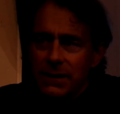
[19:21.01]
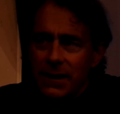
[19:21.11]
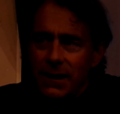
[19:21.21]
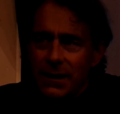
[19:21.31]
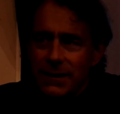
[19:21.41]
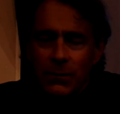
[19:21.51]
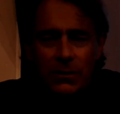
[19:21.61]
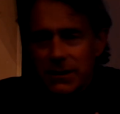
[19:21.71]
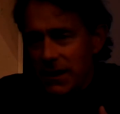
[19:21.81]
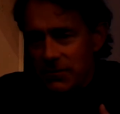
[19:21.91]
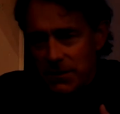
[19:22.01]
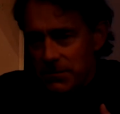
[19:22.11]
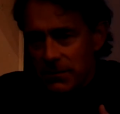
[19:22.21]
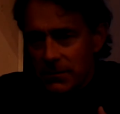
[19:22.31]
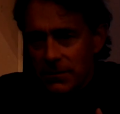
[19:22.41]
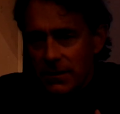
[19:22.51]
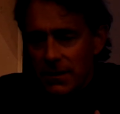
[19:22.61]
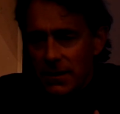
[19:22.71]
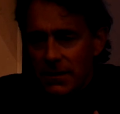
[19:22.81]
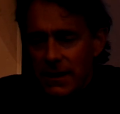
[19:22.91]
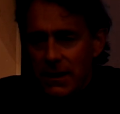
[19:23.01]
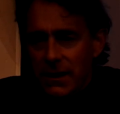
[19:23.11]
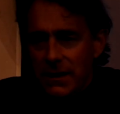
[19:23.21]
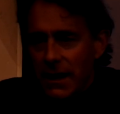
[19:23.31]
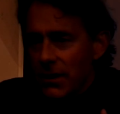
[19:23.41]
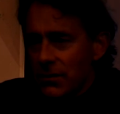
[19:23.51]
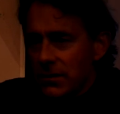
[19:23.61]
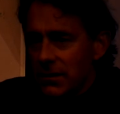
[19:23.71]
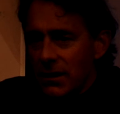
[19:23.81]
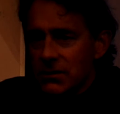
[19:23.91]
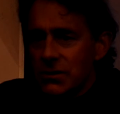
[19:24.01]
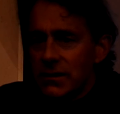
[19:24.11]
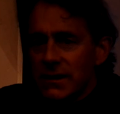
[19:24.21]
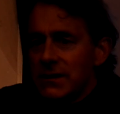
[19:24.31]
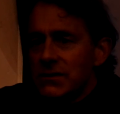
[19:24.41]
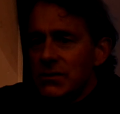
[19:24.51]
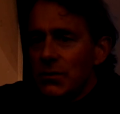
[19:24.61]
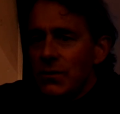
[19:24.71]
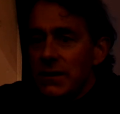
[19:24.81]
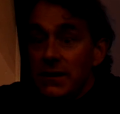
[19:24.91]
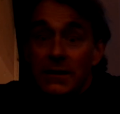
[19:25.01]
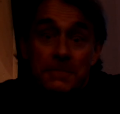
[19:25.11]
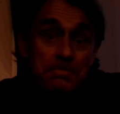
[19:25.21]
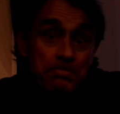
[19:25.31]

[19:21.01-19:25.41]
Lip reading: Nah, they weren't cave people. They gathered and hunted into the